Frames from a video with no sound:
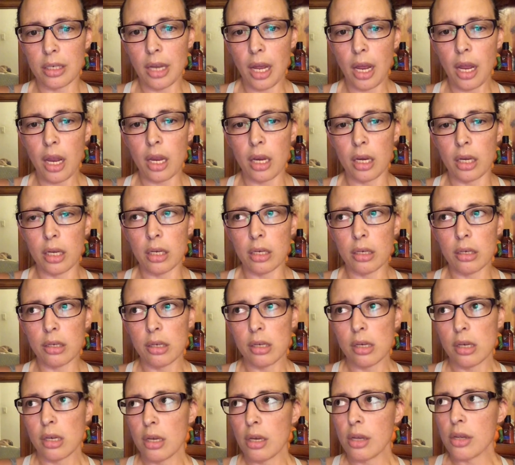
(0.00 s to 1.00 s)
done.
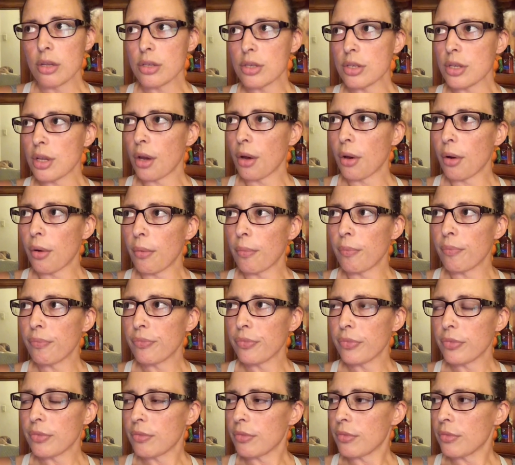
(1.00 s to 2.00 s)
So,
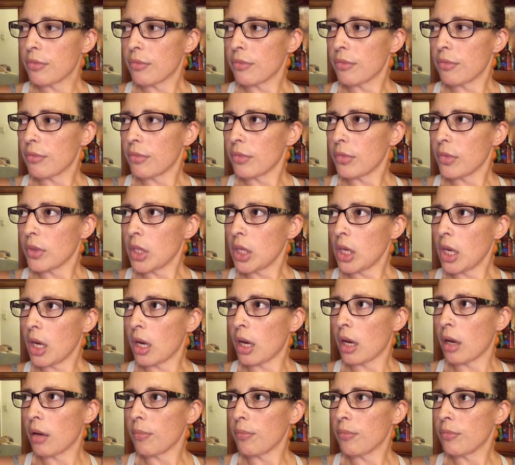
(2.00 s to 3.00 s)

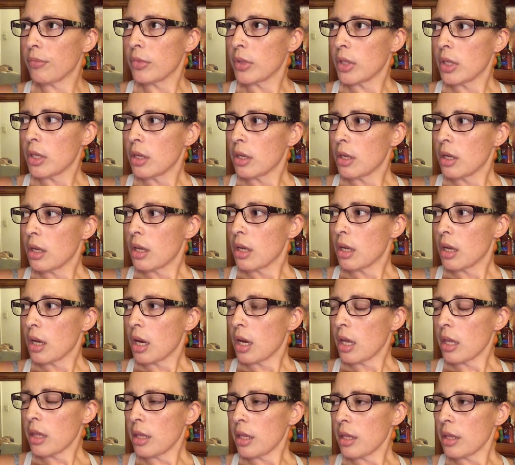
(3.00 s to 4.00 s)
yeah,
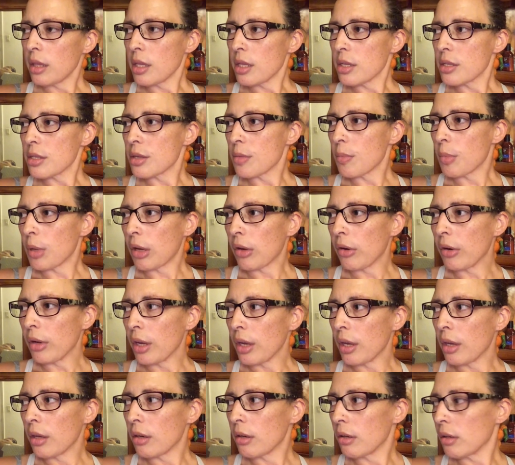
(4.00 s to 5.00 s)
I think that's about
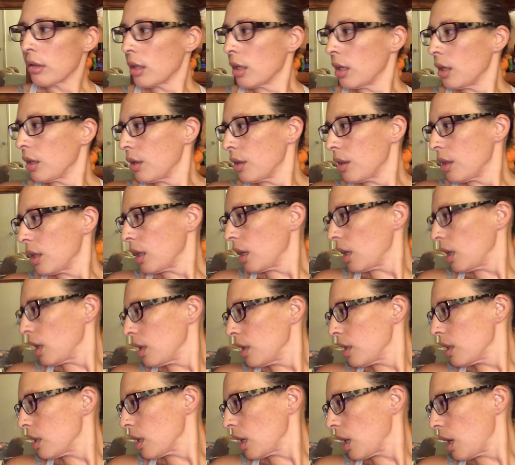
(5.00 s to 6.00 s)
it. Can you think of
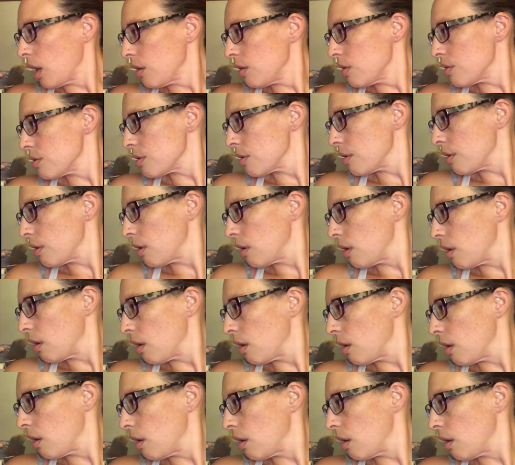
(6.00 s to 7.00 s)
anything else?
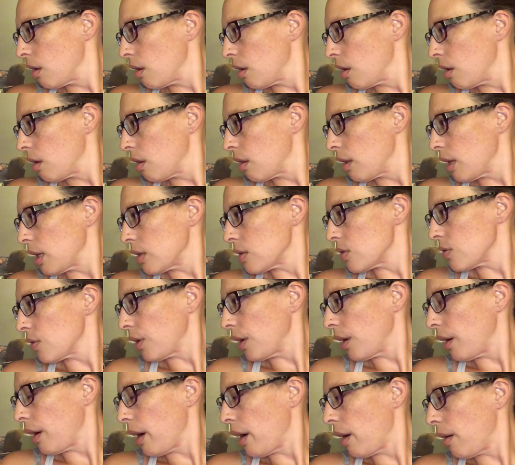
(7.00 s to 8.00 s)
Thanks for
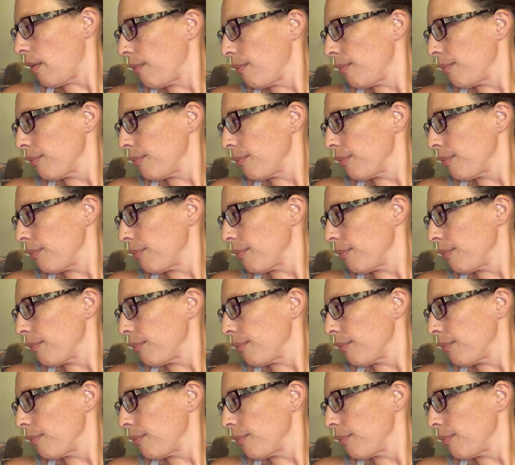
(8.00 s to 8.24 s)
your help.